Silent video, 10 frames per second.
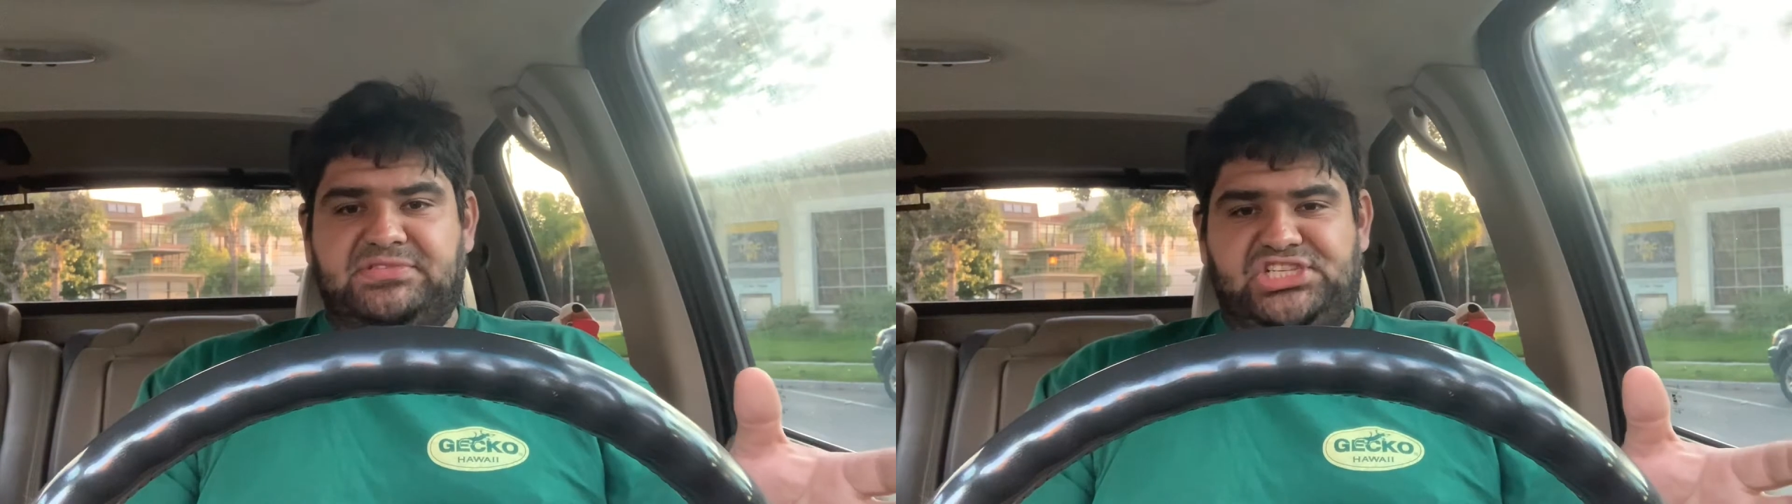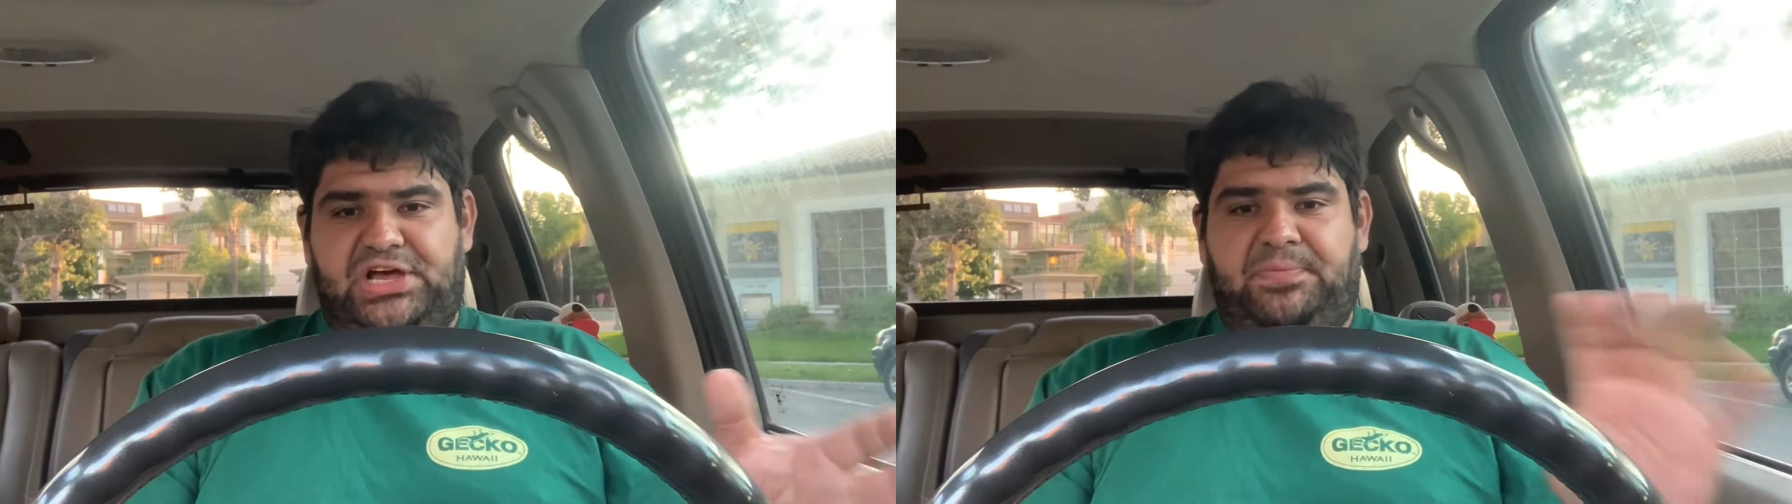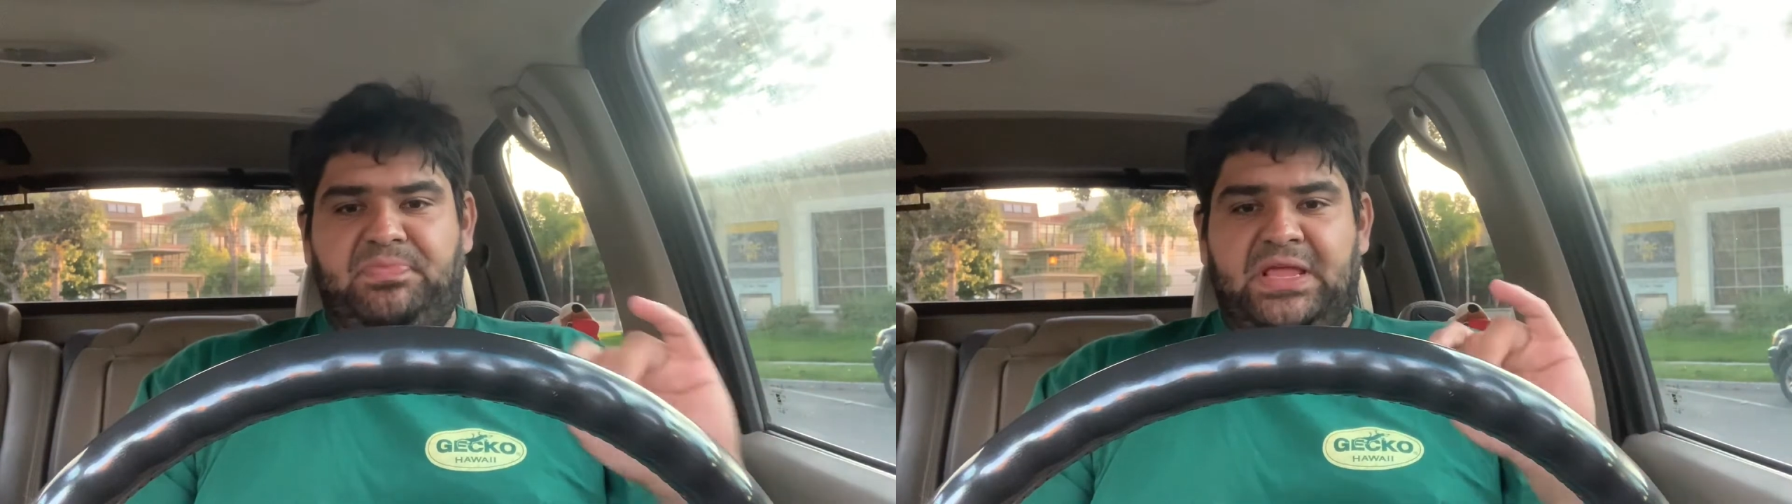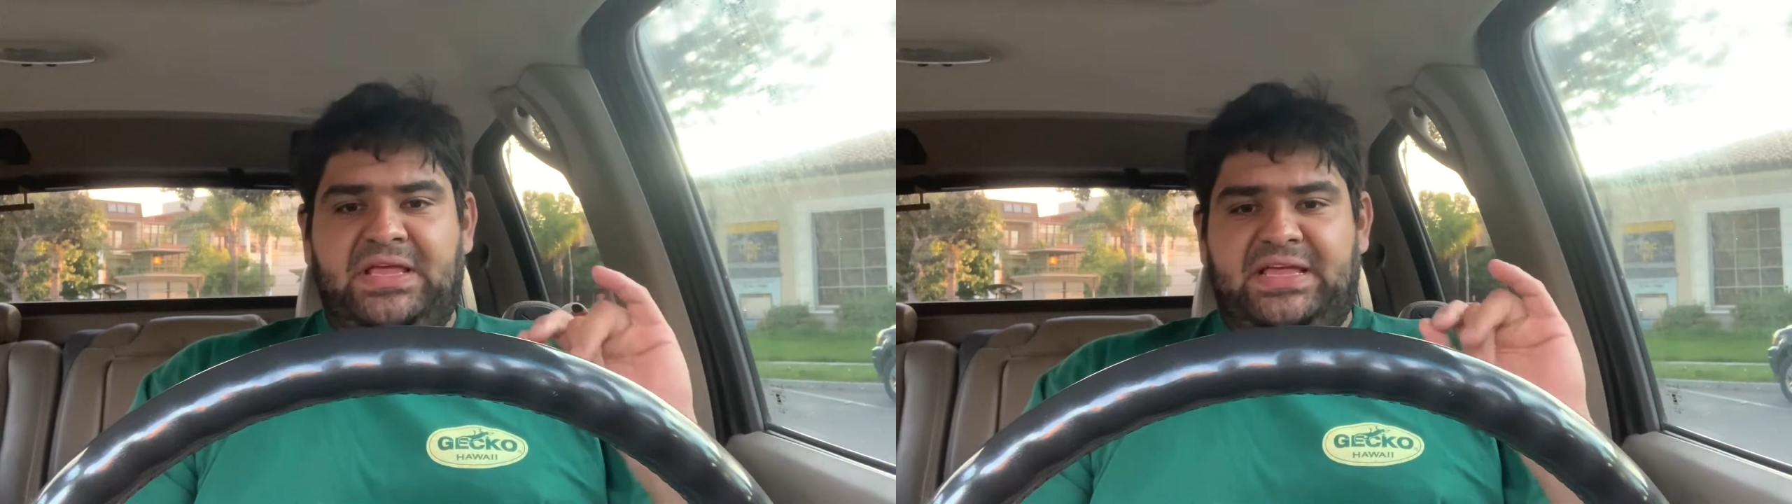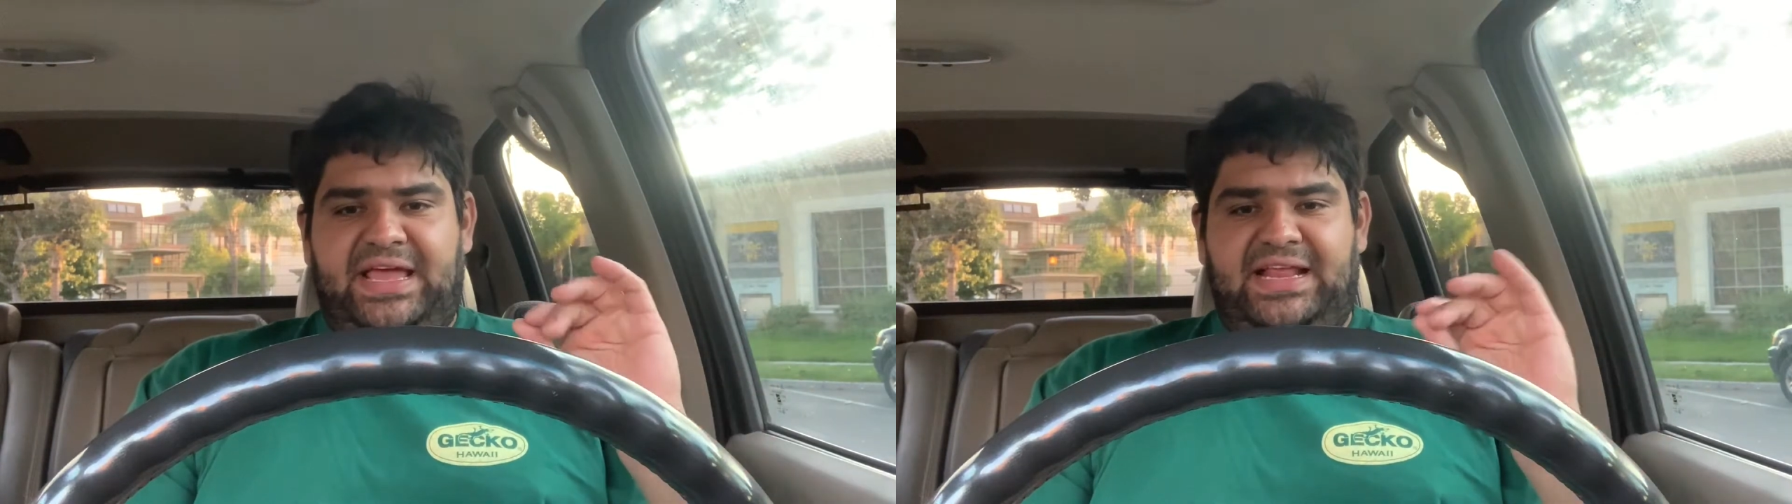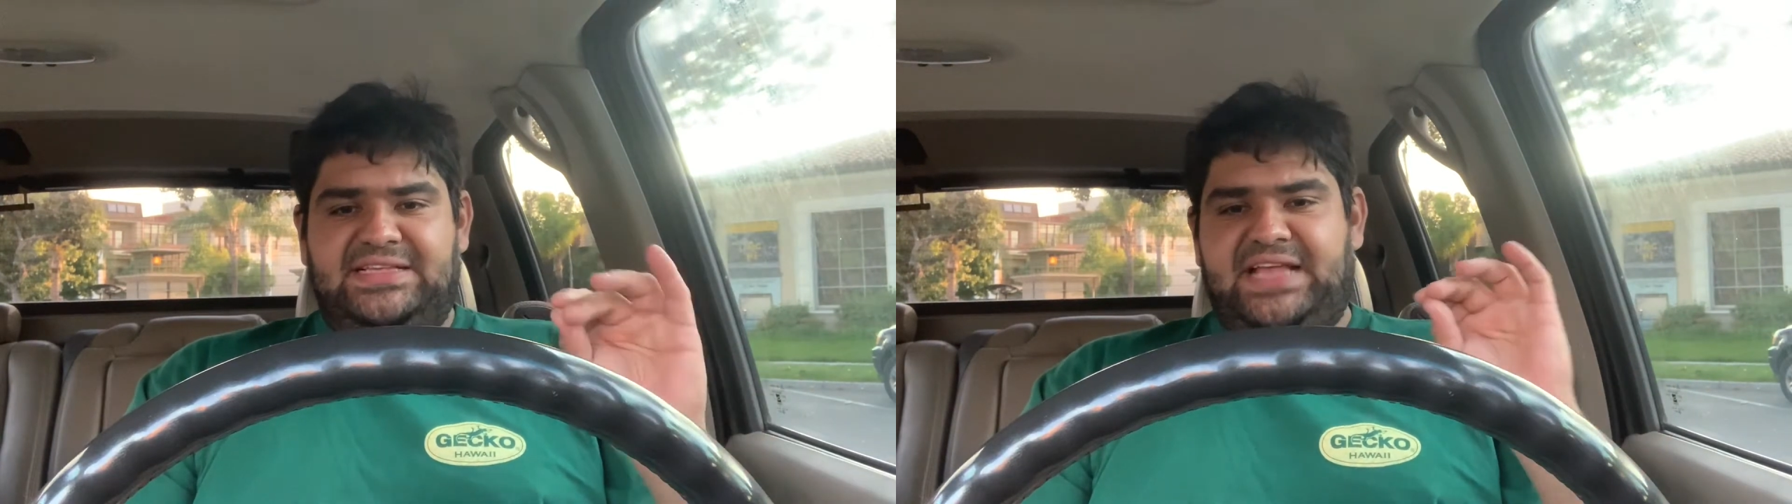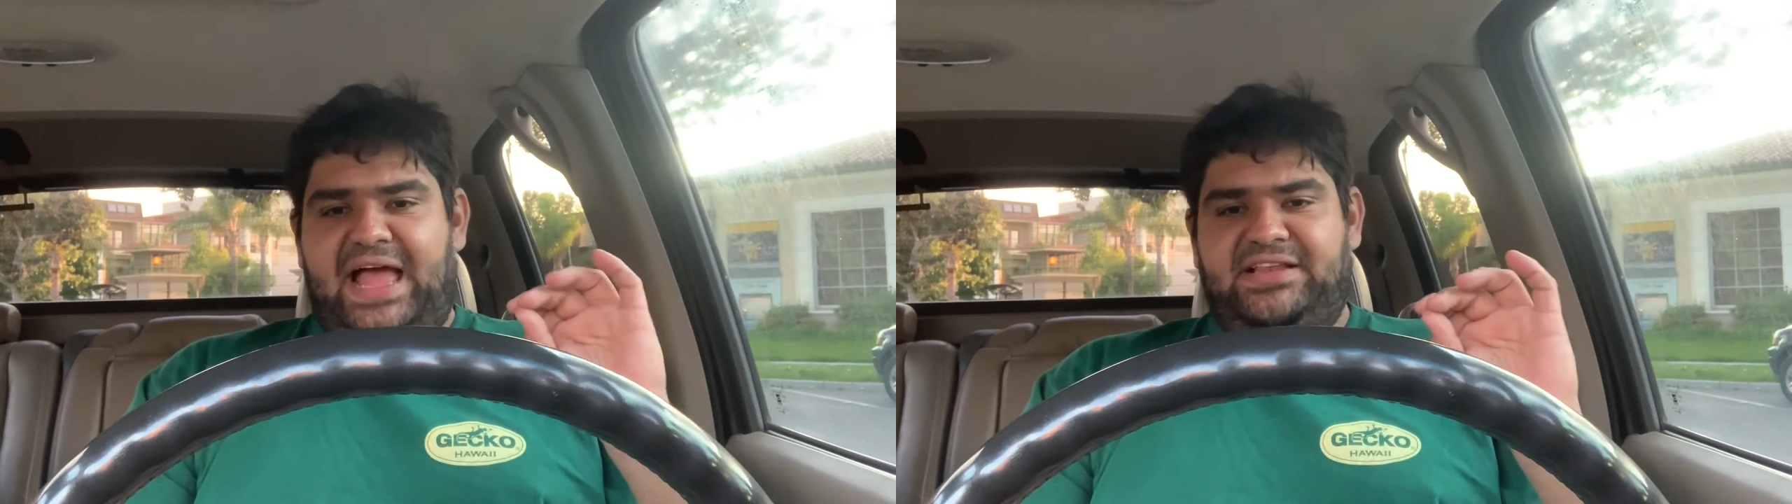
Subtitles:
So it